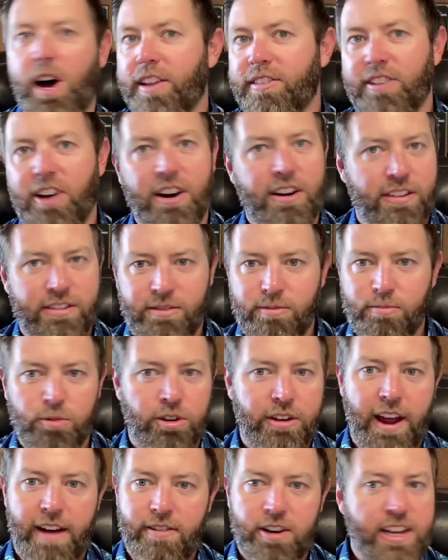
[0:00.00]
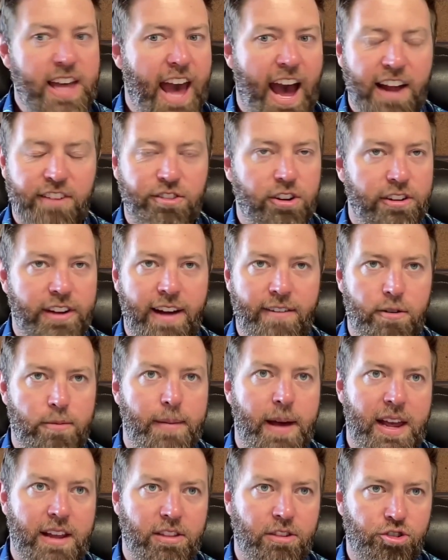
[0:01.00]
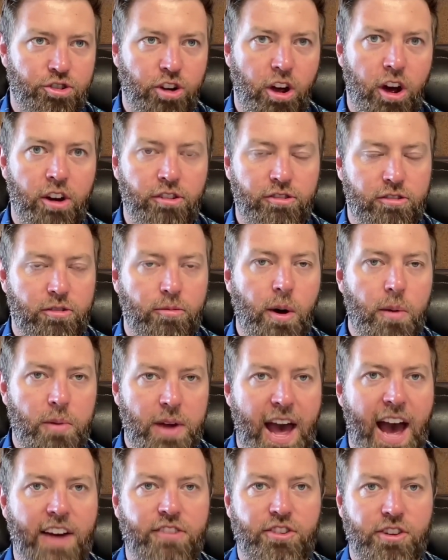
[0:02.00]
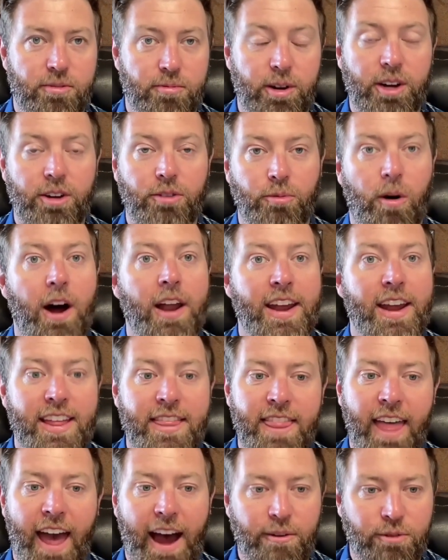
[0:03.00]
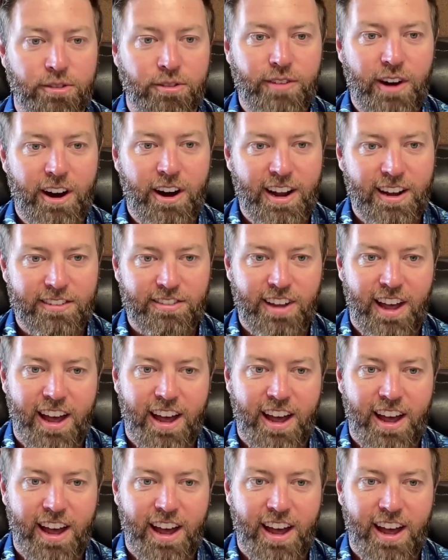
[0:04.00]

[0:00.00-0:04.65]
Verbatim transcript: odds are this will never catch. It'll never make the show. So when we actually reeled one in, that was very